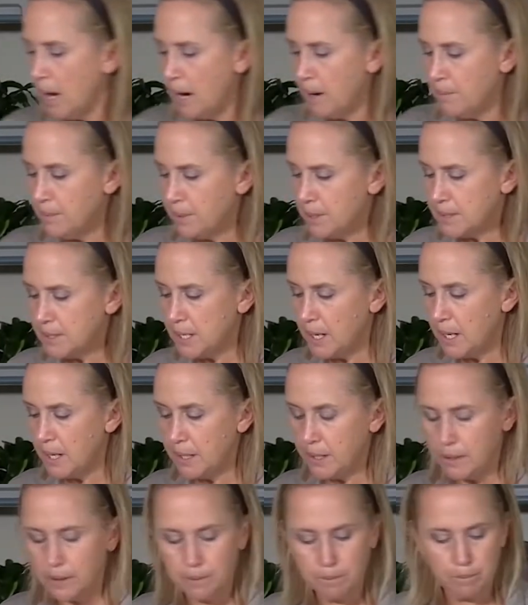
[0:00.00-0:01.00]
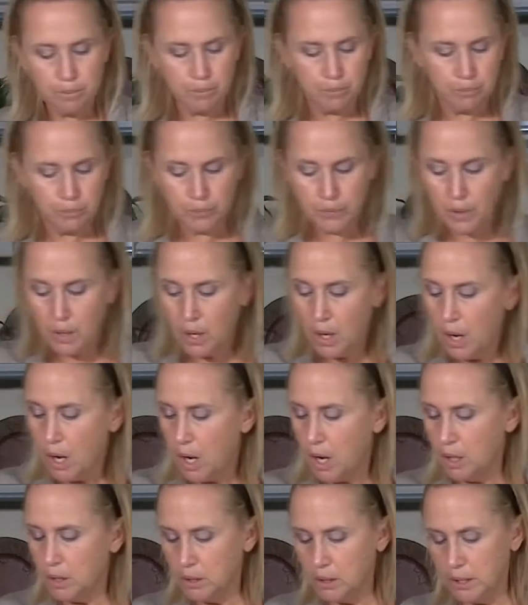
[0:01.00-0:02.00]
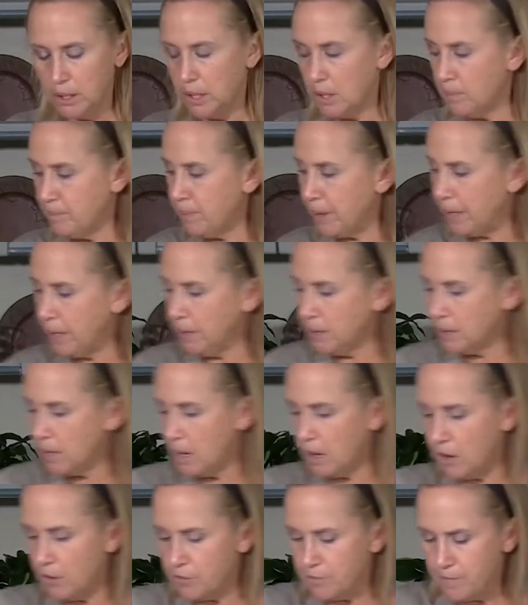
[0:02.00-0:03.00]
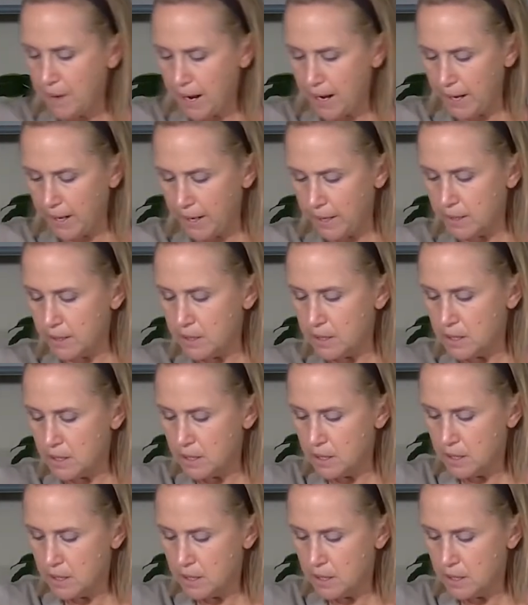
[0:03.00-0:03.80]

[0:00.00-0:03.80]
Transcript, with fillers: I'm going to take a little bit of my